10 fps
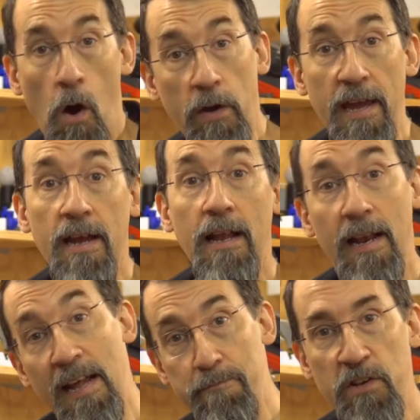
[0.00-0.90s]
Okay,
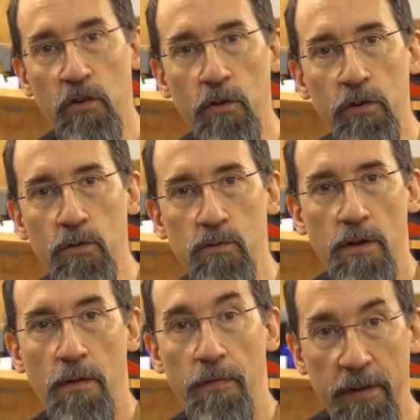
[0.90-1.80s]
let me show you
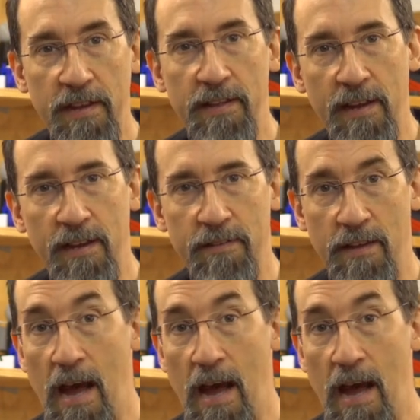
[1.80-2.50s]
the details